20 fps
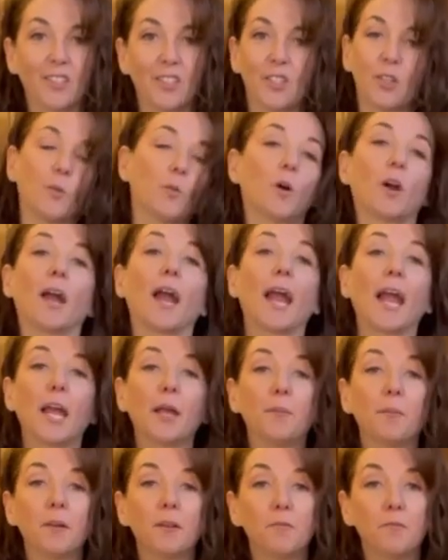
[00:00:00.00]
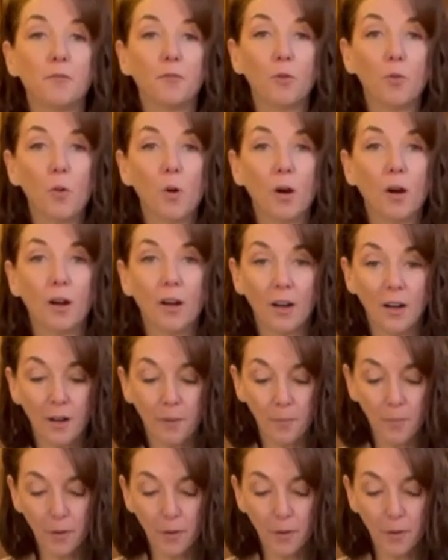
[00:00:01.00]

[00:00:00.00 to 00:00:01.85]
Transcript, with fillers: So we're aiming for